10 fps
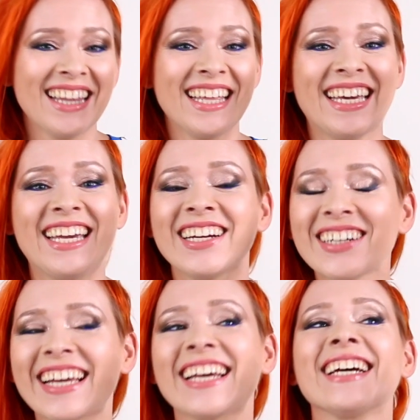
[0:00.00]
The
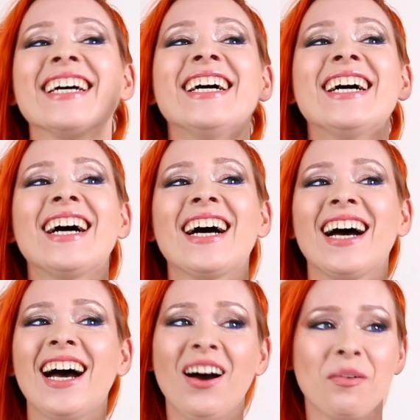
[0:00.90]
Kirche
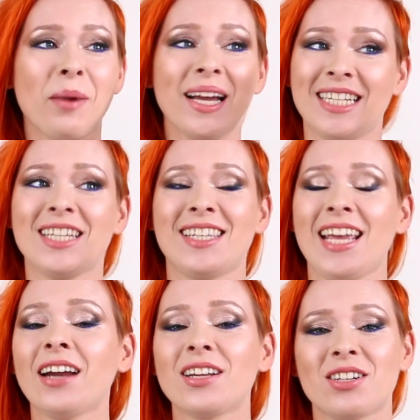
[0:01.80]
by
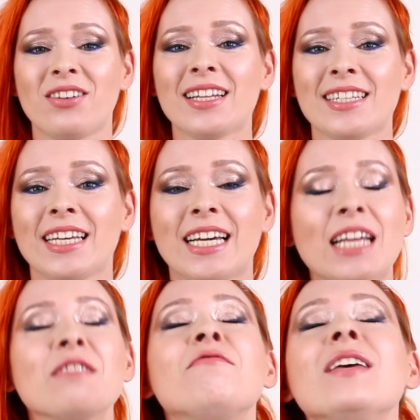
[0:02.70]
Tisiana Terenzi
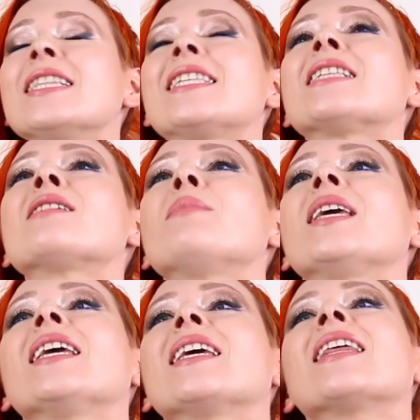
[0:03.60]
convinced
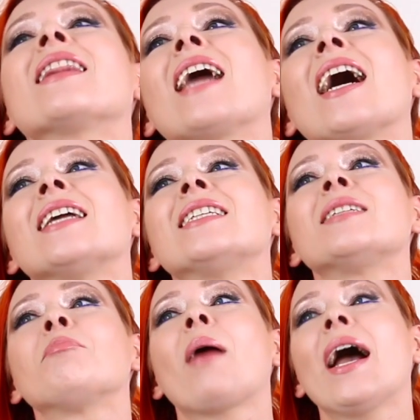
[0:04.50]
me
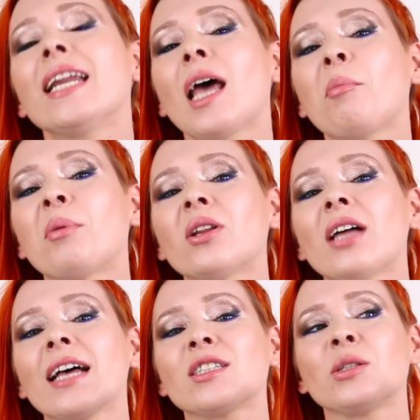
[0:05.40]
that pineapple
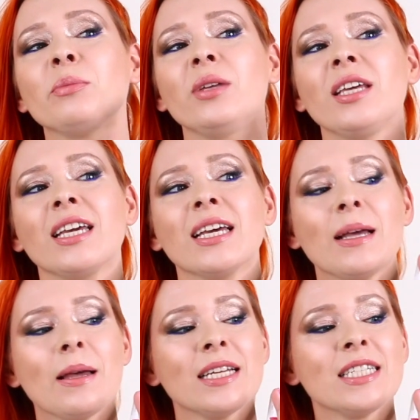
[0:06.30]
has to be
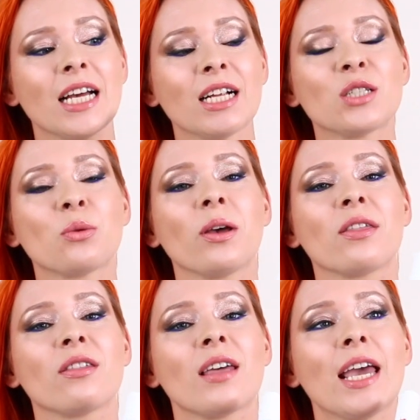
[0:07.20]
dealt with
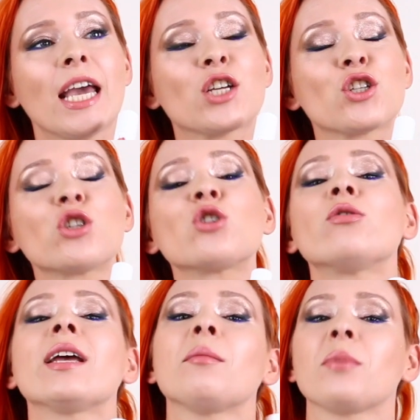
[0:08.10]

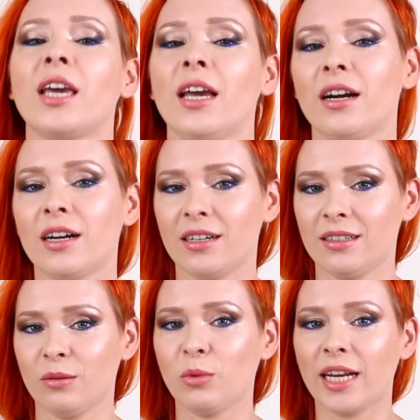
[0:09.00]
extreme care
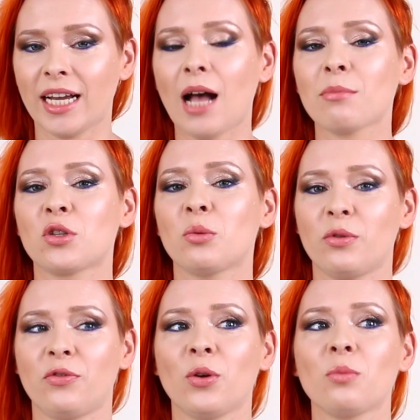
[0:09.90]
when it comes to
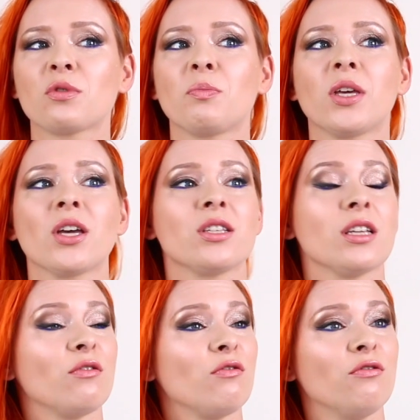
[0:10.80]
perfumes, because
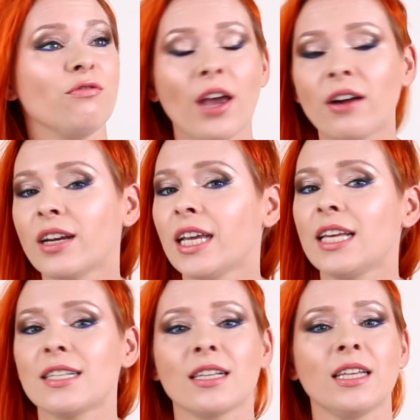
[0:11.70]
it very
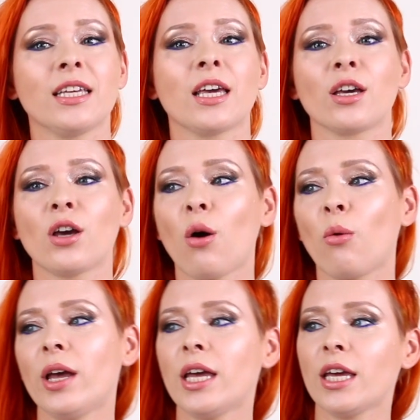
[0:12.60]
easily can
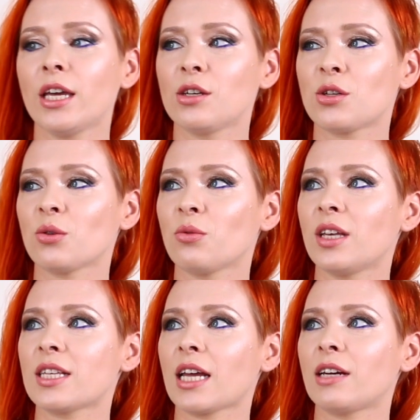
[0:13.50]
go into
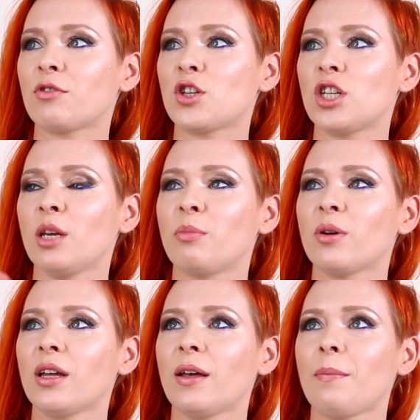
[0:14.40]
this kind of cheap
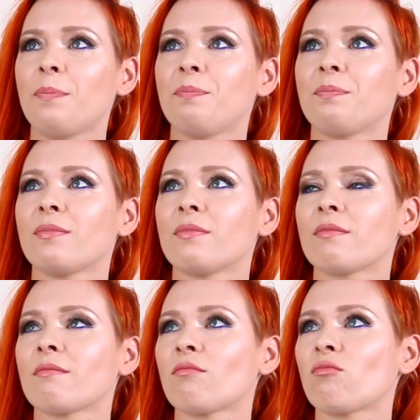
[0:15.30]

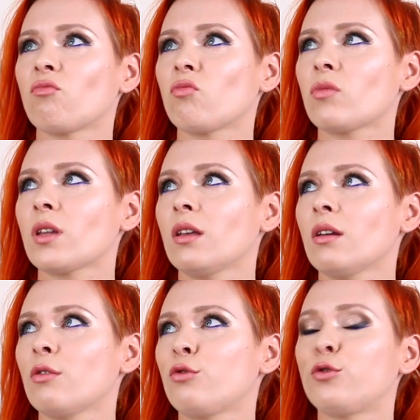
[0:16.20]

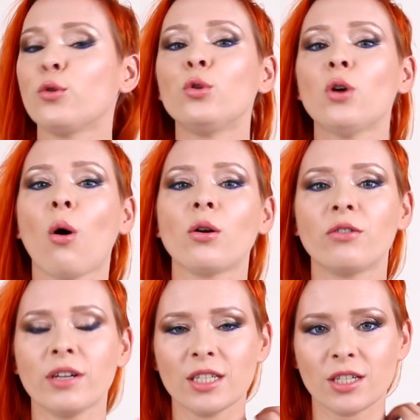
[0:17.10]
food
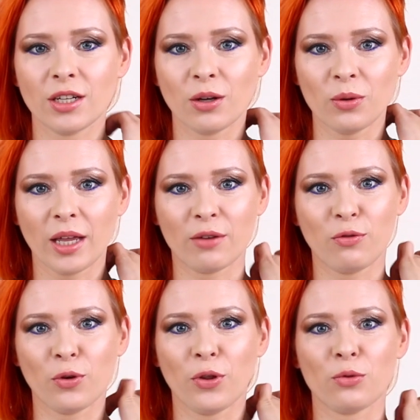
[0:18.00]
odorant, you know, like
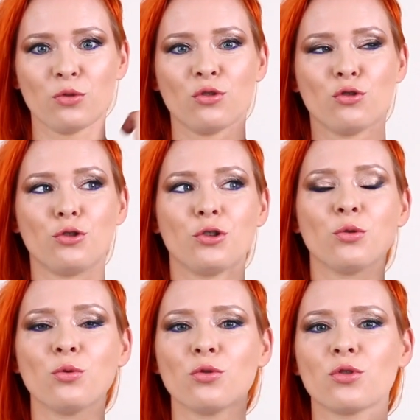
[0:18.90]
for those
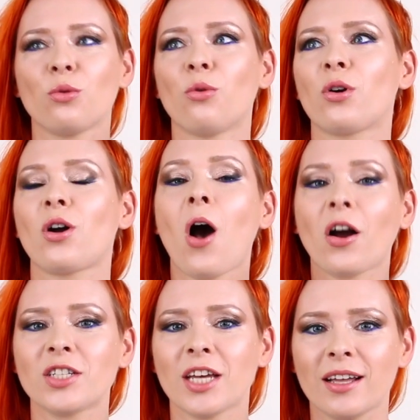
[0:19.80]
juice or
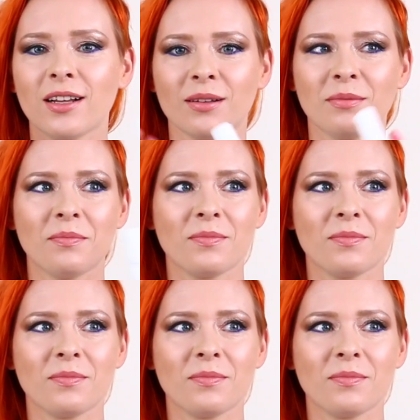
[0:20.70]
cocktail